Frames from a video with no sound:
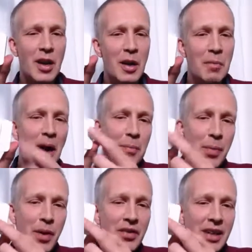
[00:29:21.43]
In my
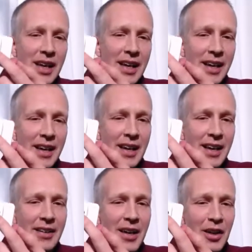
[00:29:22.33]
personal
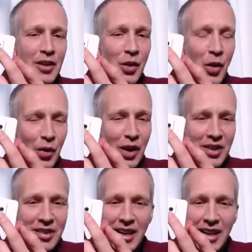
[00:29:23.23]
Healy, there's a hole
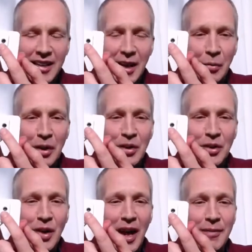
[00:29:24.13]
inside. I wanted
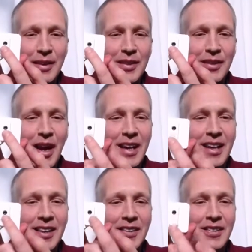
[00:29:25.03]
to have it so I
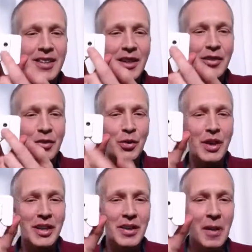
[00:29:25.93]
can see through
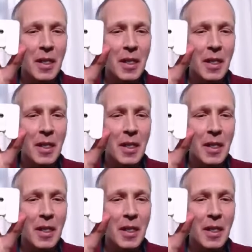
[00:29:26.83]
it,